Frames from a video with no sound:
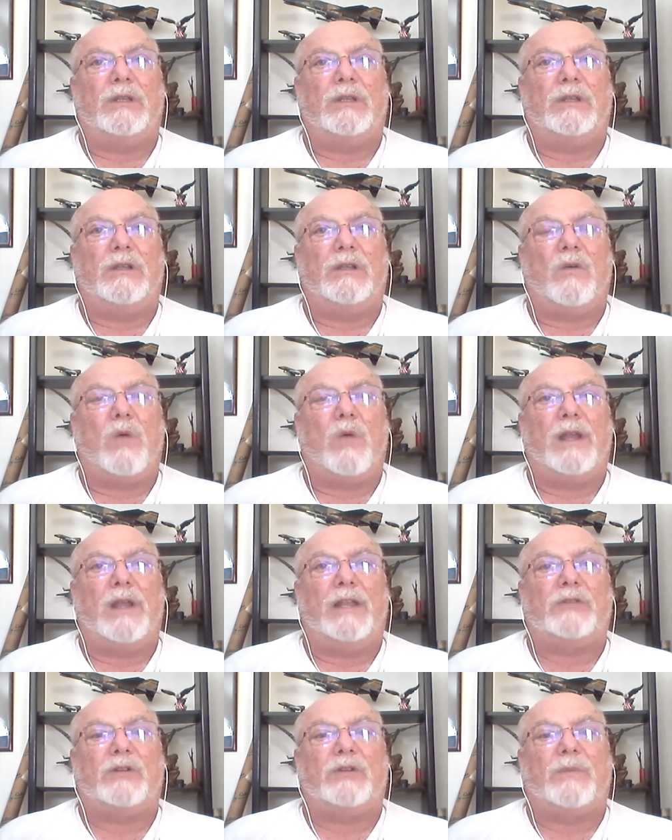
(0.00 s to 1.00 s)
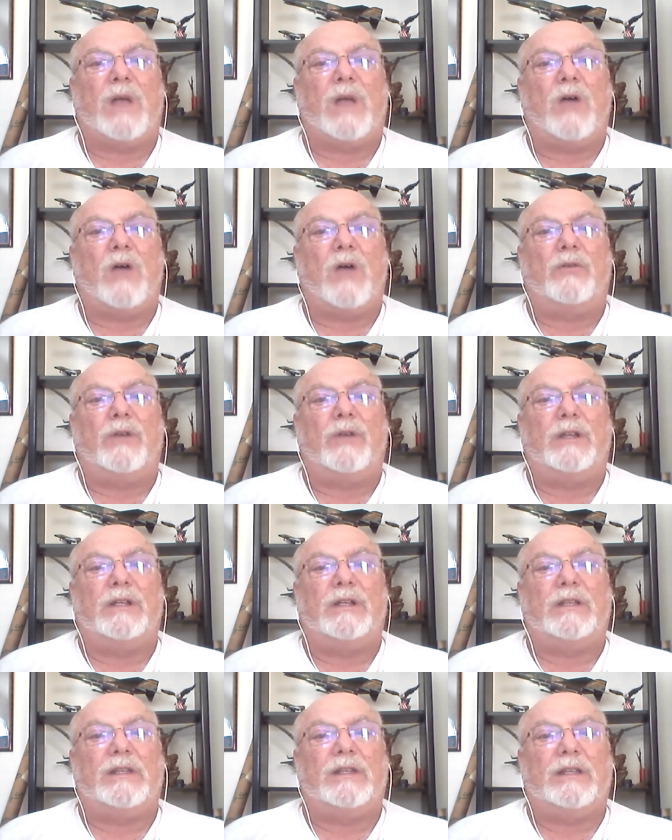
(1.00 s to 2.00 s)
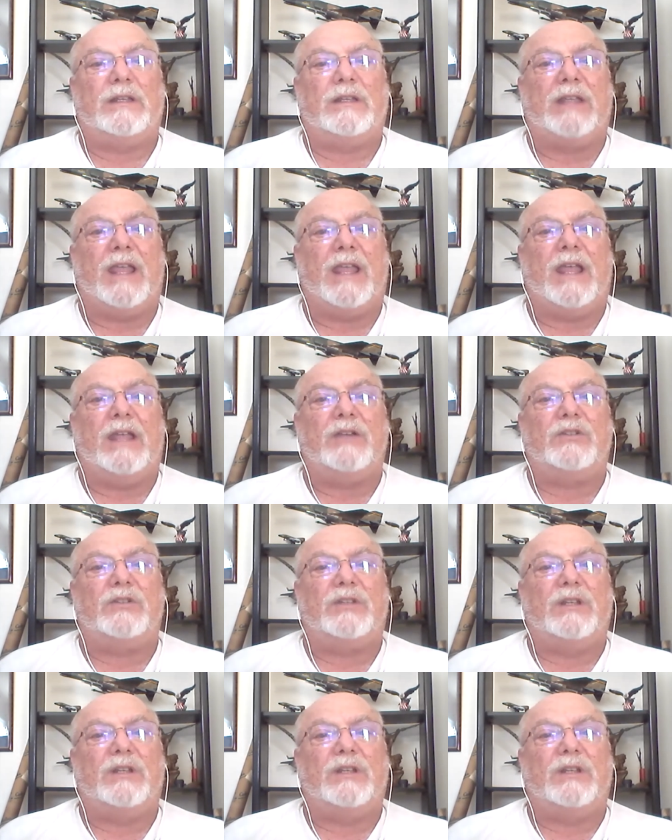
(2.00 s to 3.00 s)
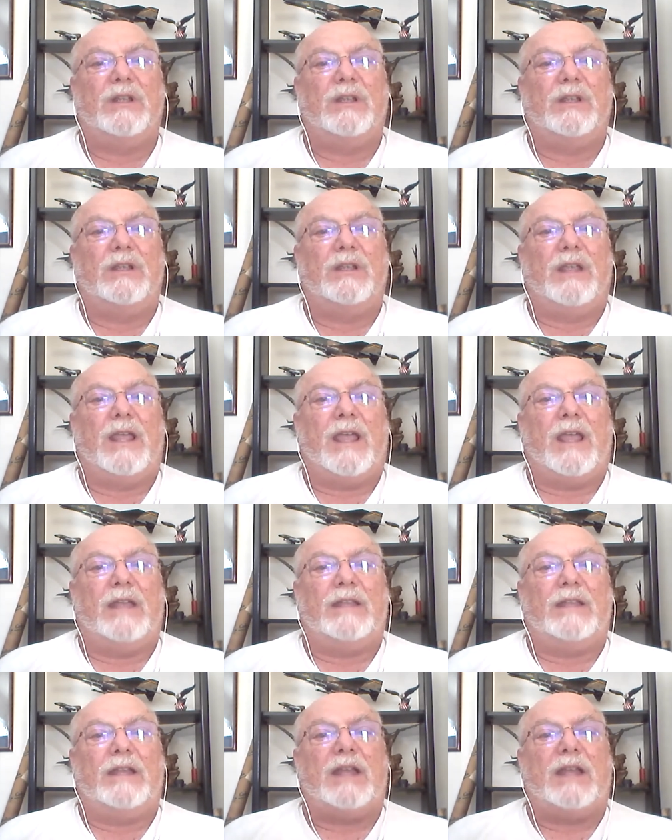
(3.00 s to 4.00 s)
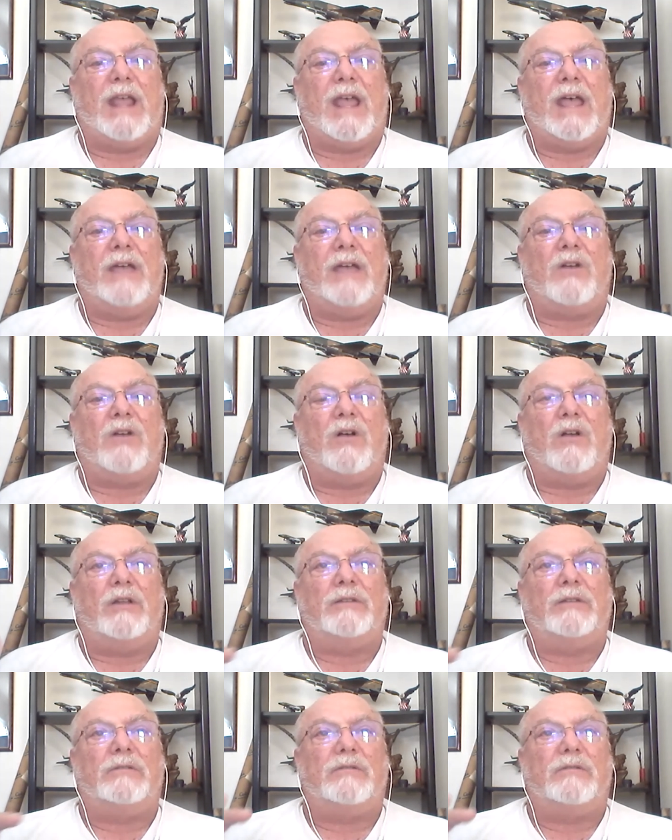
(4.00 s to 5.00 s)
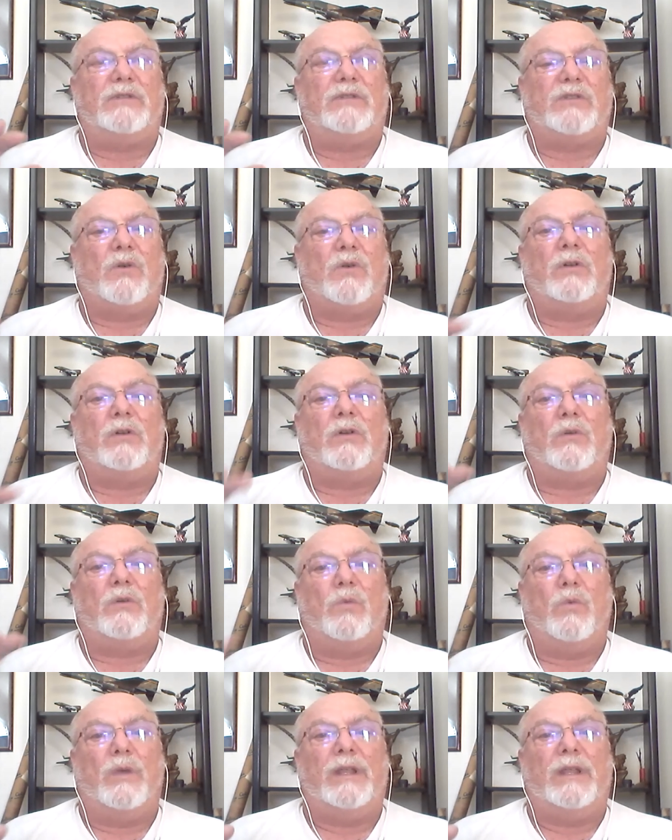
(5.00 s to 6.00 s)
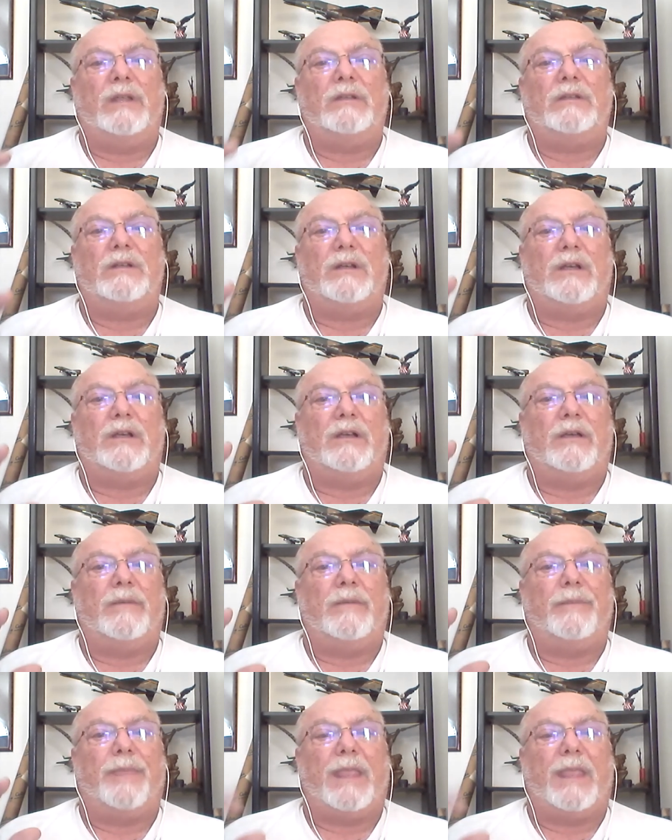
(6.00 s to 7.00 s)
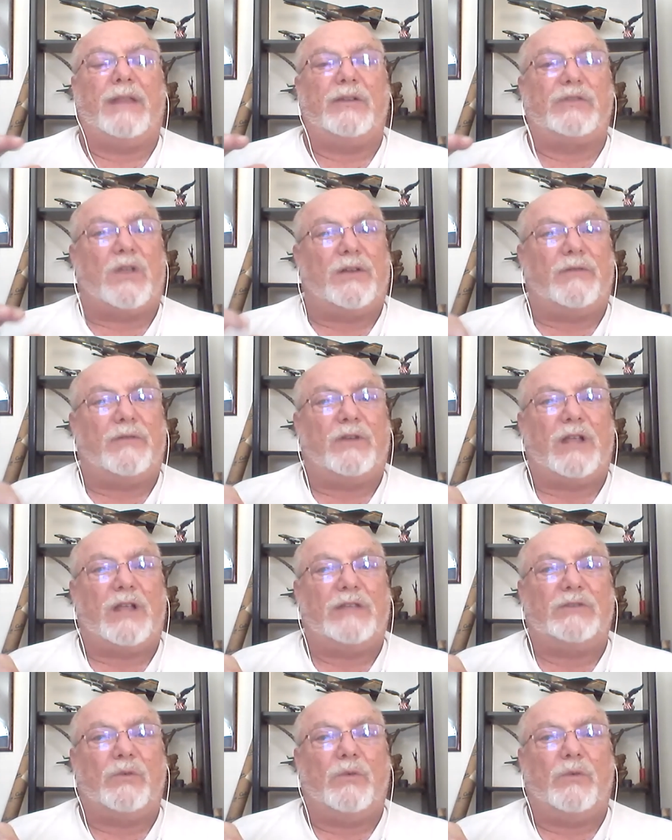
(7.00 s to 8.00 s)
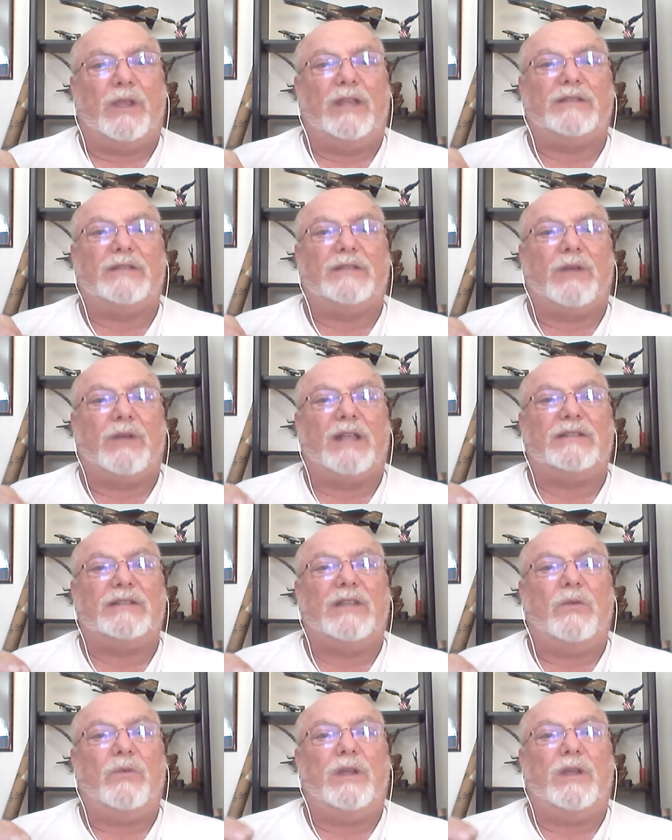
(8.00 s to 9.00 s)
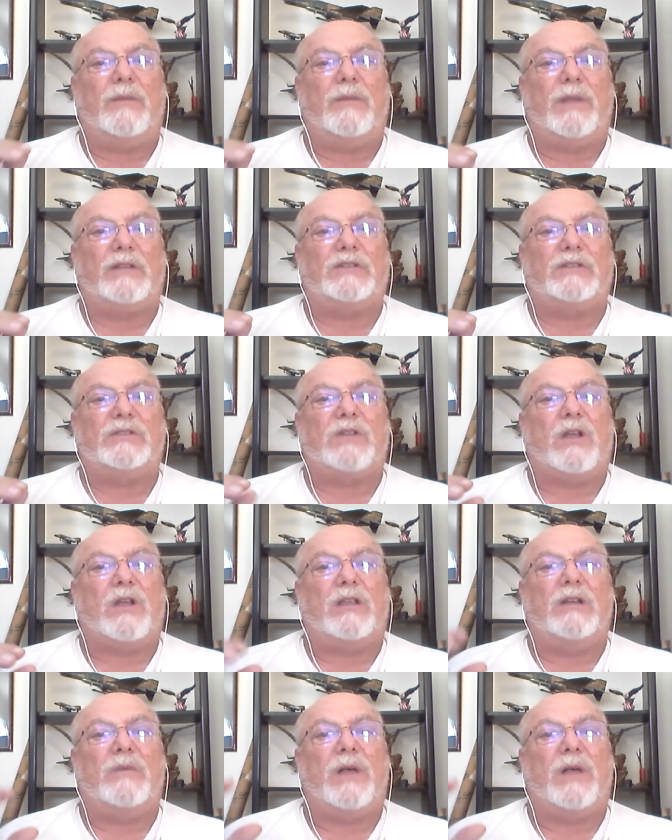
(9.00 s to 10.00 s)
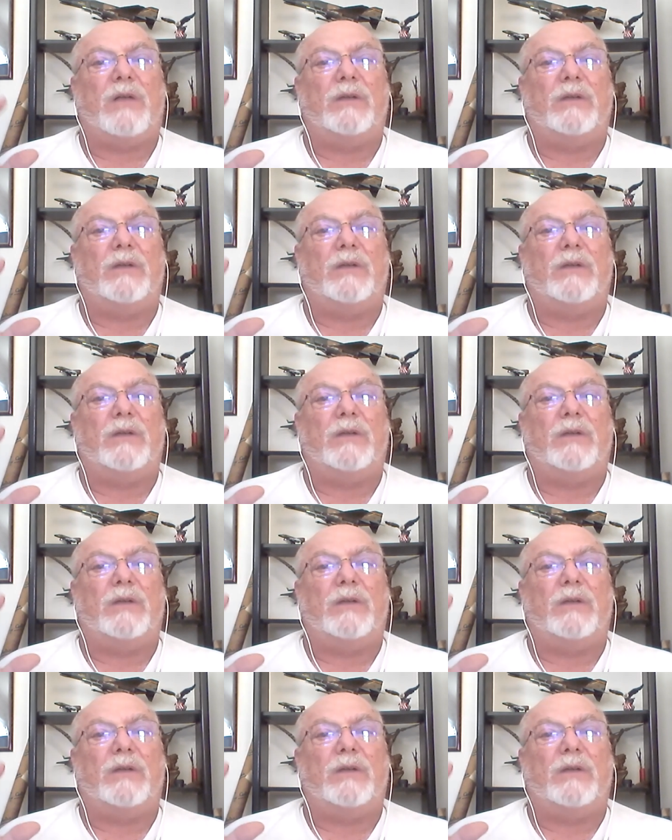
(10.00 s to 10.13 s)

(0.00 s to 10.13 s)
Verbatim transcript: Hawaiian Electric power grid engaged, and then add on solar, wind, and there's all different kinds of wind. When I say wind, I'm not just talking about